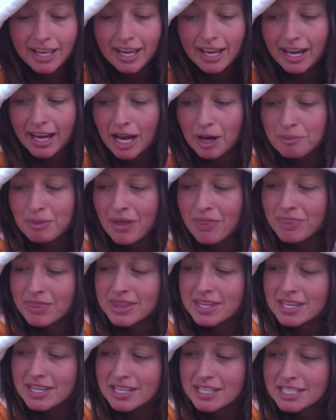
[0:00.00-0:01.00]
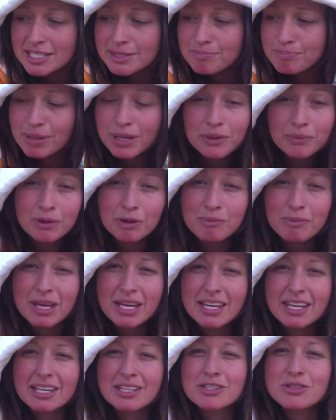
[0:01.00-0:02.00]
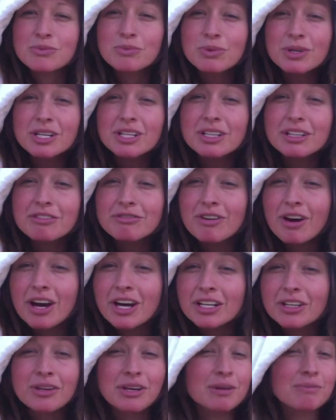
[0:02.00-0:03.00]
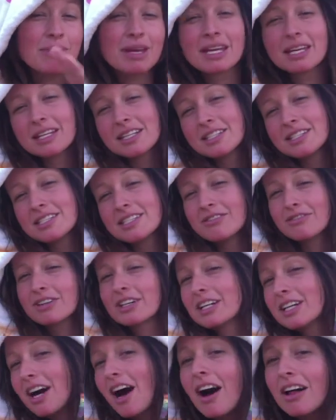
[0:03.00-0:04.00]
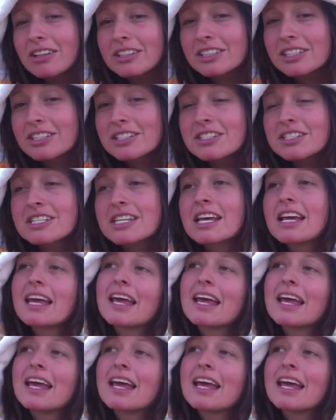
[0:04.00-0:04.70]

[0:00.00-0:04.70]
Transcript: And this pinwheel making, it's really fun. You can make it at different colors.